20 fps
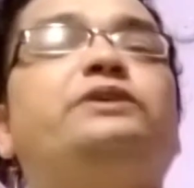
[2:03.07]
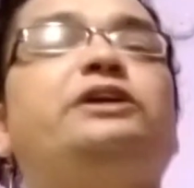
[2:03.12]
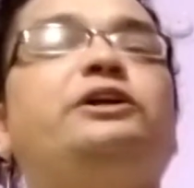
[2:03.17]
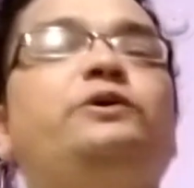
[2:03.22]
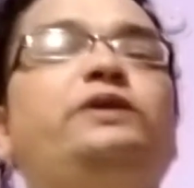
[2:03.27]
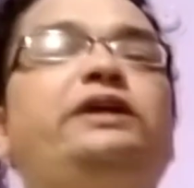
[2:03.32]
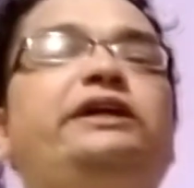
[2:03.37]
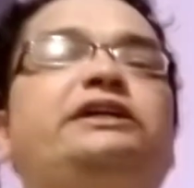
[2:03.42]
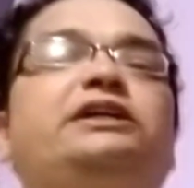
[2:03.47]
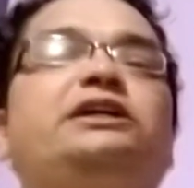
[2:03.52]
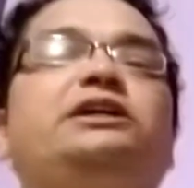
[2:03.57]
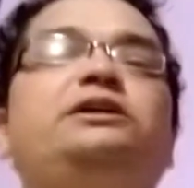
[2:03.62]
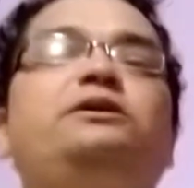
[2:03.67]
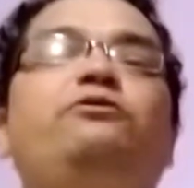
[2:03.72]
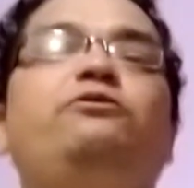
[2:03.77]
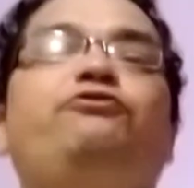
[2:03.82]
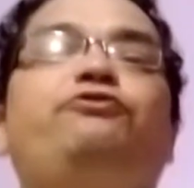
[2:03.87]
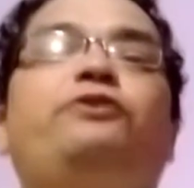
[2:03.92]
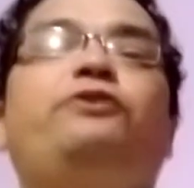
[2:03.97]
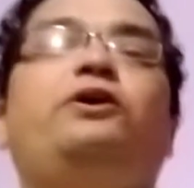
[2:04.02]
regulator
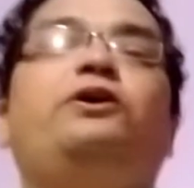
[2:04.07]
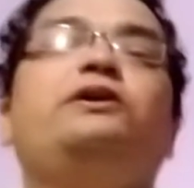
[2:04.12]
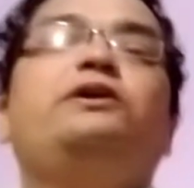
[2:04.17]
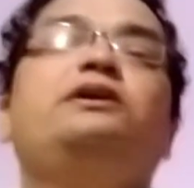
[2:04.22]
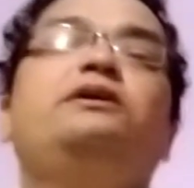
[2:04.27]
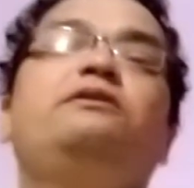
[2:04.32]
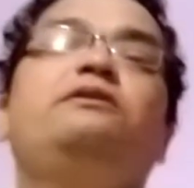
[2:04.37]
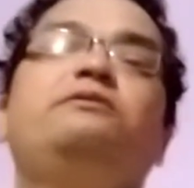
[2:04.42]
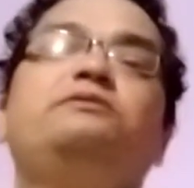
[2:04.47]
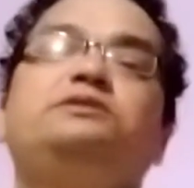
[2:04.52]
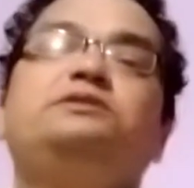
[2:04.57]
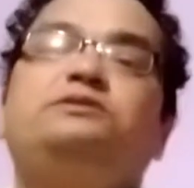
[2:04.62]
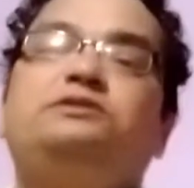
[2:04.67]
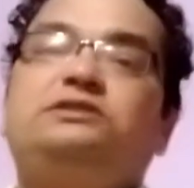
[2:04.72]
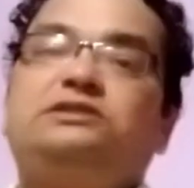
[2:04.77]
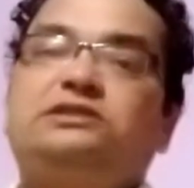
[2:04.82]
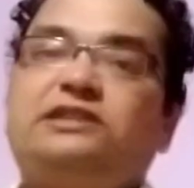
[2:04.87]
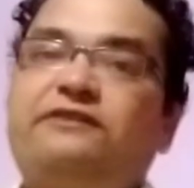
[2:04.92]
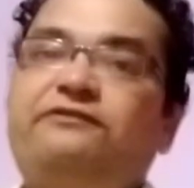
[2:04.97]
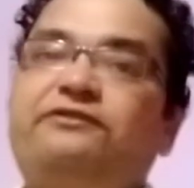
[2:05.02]
for
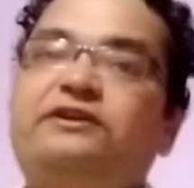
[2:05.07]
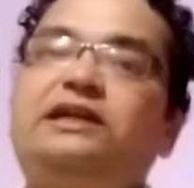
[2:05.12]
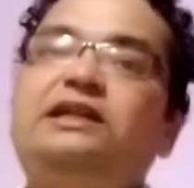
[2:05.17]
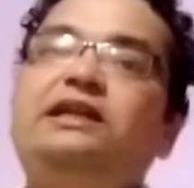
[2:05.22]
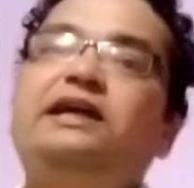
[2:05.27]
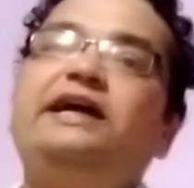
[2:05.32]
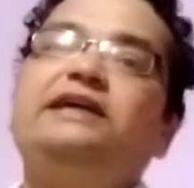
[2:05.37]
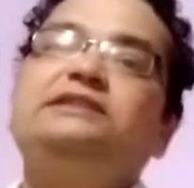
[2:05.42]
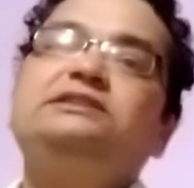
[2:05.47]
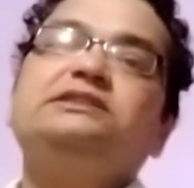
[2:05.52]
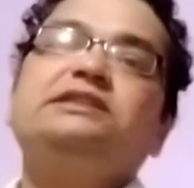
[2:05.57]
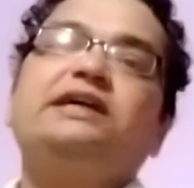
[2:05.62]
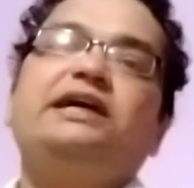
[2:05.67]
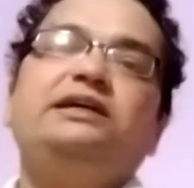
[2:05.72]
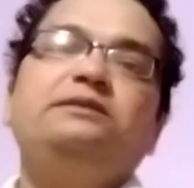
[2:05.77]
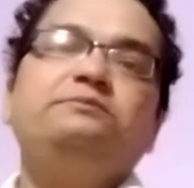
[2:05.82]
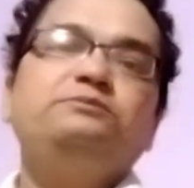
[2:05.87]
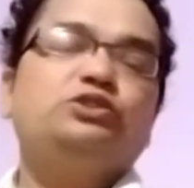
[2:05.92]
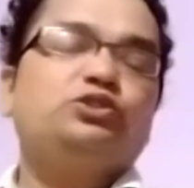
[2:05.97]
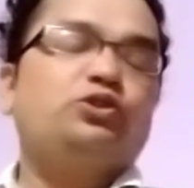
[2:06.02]
several
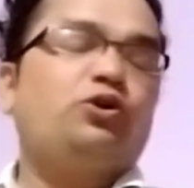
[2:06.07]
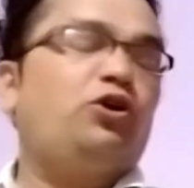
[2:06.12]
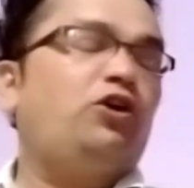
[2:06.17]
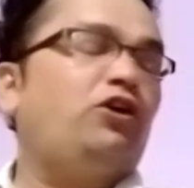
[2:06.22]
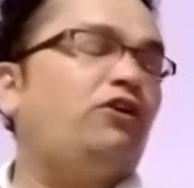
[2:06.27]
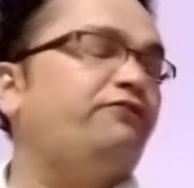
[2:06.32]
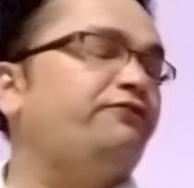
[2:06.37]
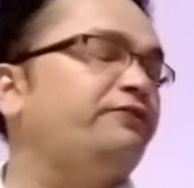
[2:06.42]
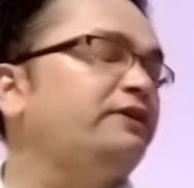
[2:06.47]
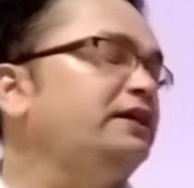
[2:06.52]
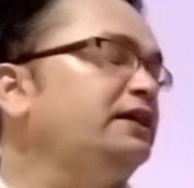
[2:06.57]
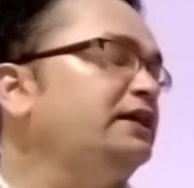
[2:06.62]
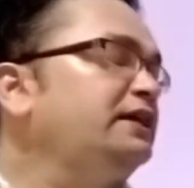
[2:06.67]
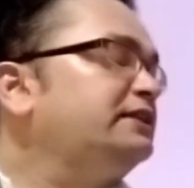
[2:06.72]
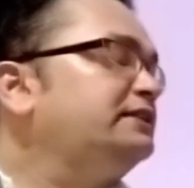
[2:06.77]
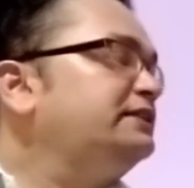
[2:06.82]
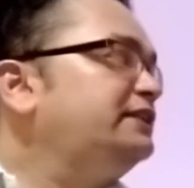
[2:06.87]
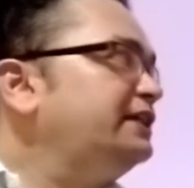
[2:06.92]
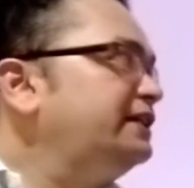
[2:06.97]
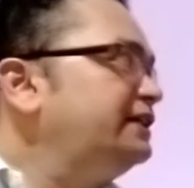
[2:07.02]
enzymes of
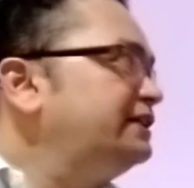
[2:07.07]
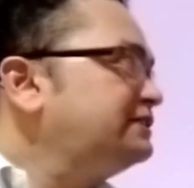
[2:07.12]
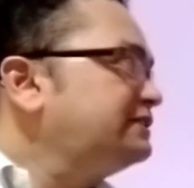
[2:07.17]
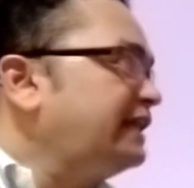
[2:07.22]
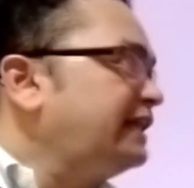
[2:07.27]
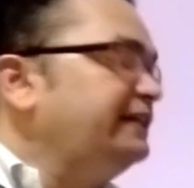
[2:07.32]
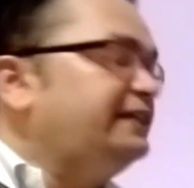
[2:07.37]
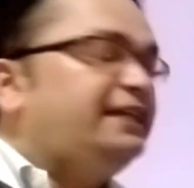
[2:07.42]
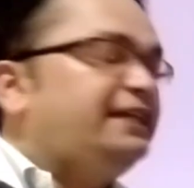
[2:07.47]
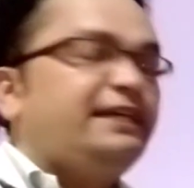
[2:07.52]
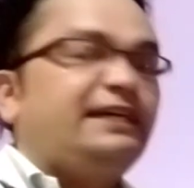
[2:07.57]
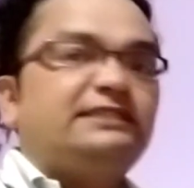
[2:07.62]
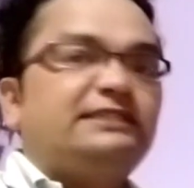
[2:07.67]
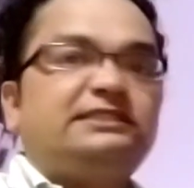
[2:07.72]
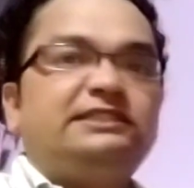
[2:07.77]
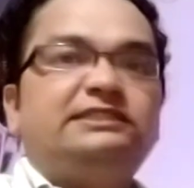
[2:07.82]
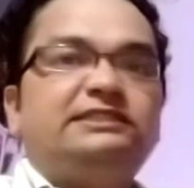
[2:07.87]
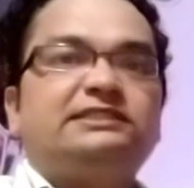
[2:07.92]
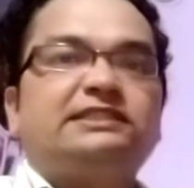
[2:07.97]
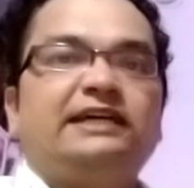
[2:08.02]
the citric
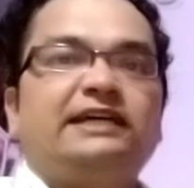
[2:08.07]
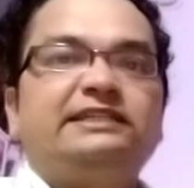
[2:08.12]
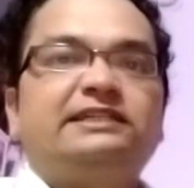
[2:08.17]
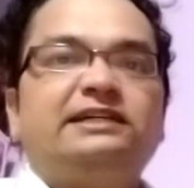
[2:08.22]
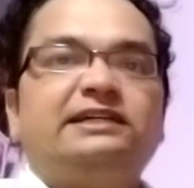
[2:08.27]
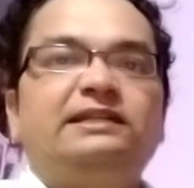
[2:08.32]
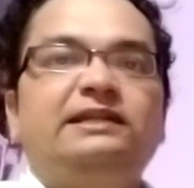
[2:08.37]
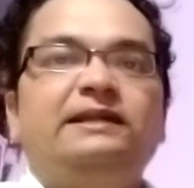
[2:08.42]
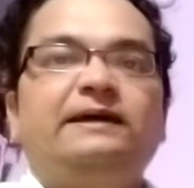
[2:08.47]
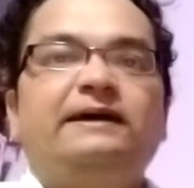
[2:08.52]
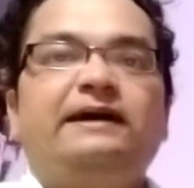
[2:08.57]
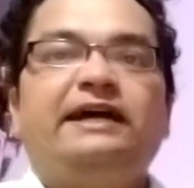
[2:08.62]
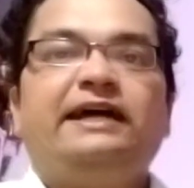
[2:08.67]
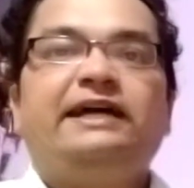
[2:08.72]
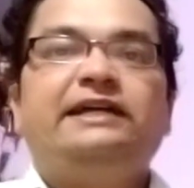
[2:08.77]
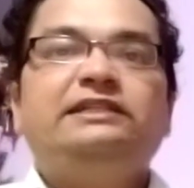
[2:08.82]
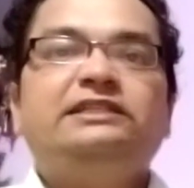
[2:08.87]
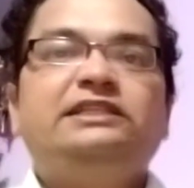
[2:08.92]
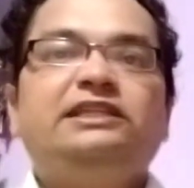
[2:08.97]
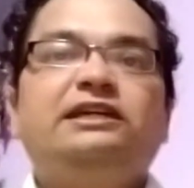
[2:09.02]
acid cycle
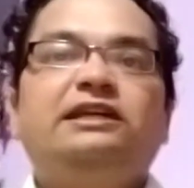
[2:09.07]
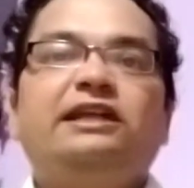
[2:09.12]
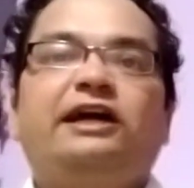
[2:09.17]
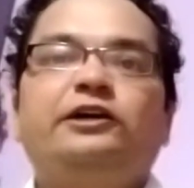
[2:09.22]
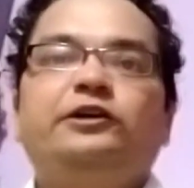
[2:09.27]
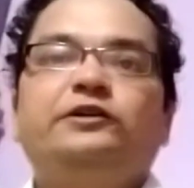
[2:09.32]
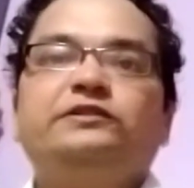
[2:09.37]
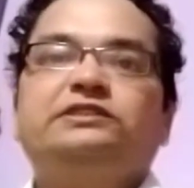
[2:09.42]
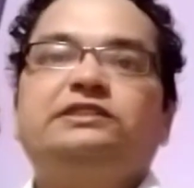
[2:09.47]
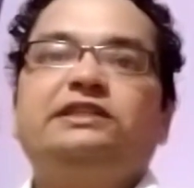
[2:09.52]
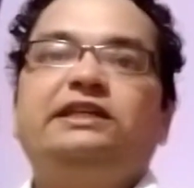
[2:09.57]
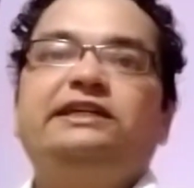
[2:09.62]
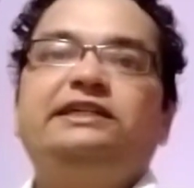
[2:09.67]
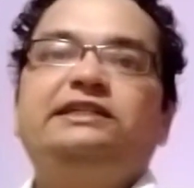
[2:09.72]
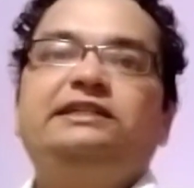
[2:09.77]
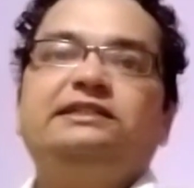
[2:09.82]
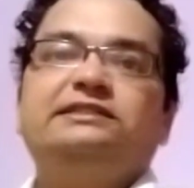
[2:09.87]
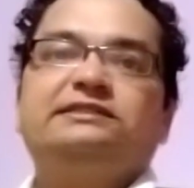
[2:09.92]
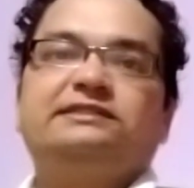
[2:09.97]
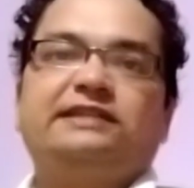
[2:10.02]
and the
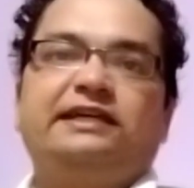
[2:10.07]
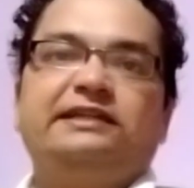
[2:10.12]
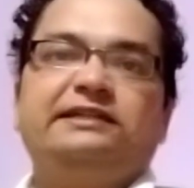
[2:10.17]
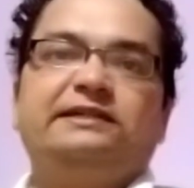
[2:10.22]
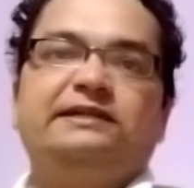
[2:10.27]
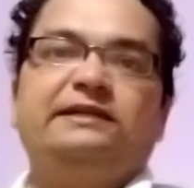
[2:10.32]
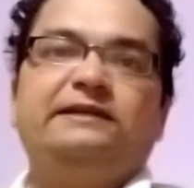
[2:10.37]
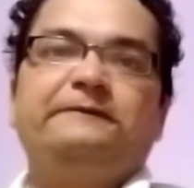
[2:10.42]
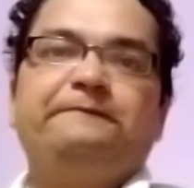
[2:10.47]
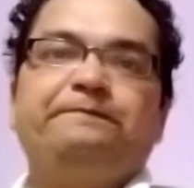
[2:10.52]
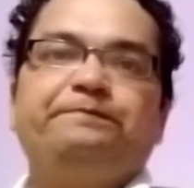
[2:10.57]
glyoxylate cycle.